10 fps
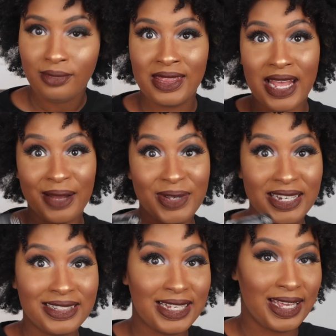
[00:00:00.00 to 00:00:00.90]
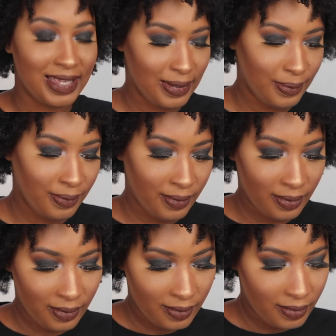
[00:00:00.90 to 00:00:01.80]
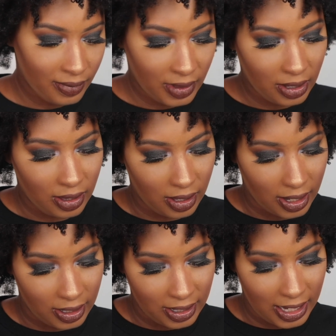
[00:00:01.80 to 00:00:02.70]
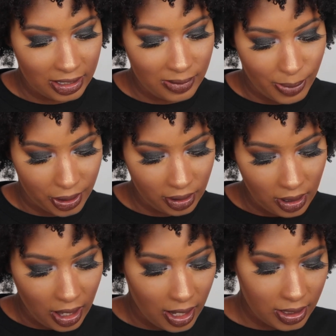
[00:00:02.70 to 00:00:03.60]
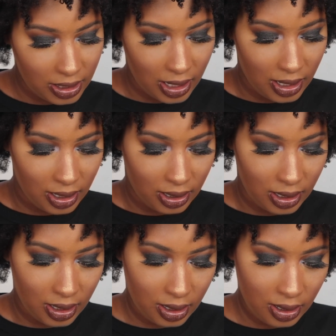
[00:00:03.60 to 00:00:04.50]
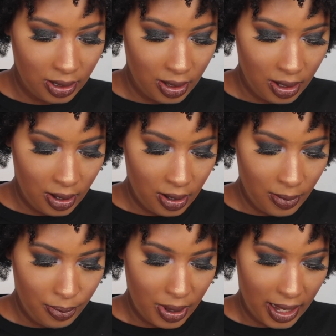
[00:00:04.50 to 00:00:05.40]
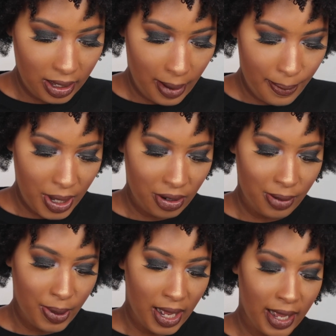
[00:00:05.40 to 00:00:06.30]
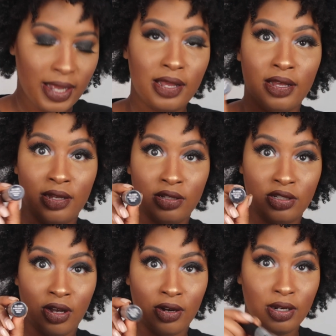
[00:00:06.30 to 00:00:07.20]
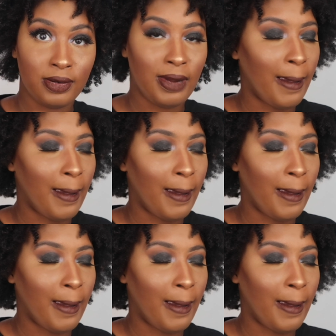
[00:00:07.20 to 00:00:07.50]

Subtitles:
Now I'm gonna take the NYX Butter Gloss and Blackberry Pie Tart.